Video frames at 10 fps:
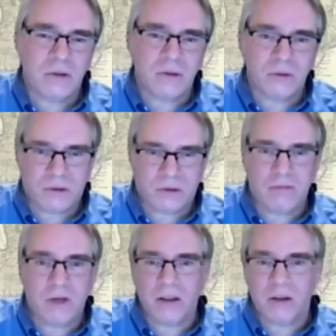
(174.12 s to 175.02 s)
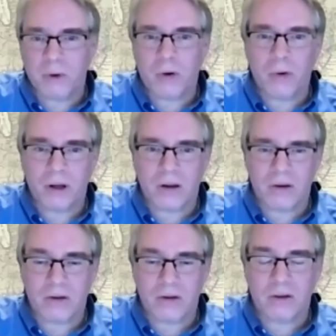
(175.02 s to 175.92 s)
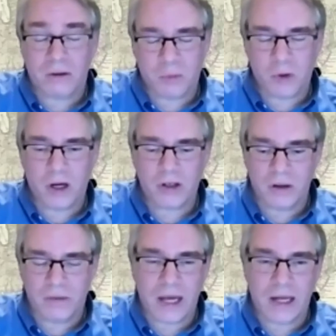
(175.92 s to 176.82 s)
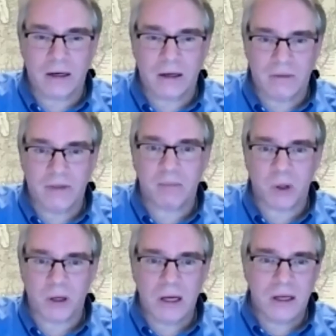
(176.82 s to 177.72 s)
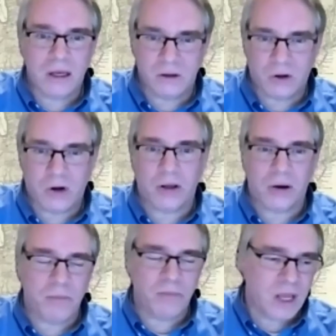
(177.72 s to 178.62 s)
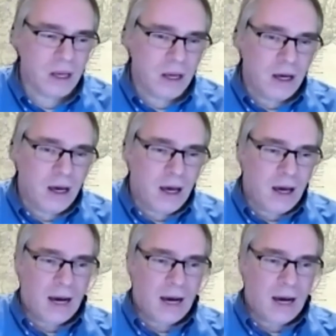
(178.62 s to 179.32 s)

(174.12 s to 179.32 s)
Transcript: gal who's done the recording, the production of that book in audio.